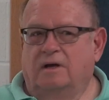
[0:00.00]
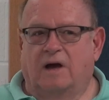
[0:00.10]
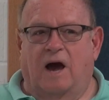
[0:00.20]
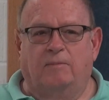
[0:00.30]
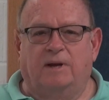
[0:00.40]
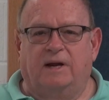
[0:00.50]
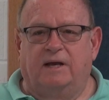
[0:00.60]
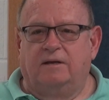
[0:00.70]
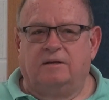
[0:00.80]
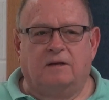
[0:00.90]
How
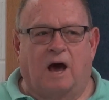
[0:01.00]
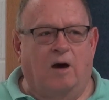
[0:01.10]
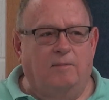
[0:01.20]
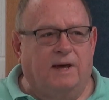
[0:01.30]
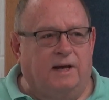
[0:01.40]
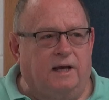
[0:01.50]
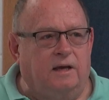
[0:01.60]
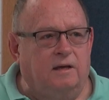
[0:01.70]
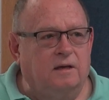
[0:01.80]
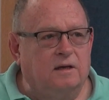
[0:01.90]
many
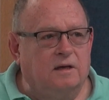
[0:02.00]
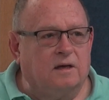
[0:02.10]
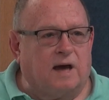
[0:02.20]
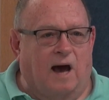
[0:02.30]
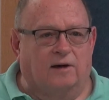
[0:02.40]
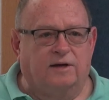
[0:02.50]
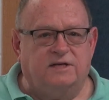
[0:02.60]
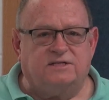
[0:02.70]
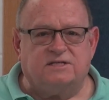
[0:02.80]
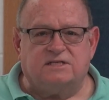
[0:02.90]

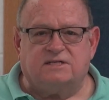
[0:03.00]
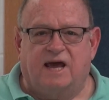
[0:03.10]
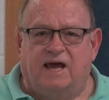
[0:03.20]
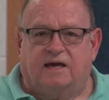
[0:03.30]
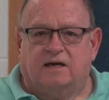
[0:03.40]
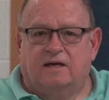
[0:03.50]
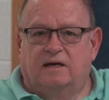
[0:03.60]
colonies does it take